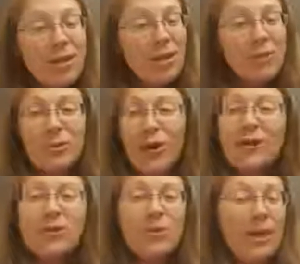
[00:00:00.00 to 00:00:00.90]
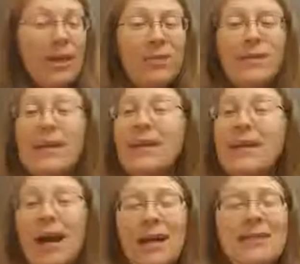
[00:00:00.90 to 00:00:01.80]
who is also a unique
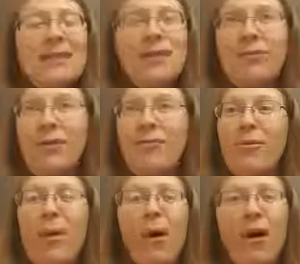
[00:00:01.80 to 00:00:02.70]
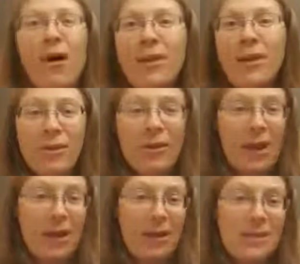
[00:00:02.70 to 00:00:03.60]
God, different from all the other
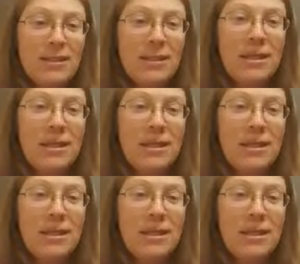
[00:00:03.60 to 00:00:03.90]
gods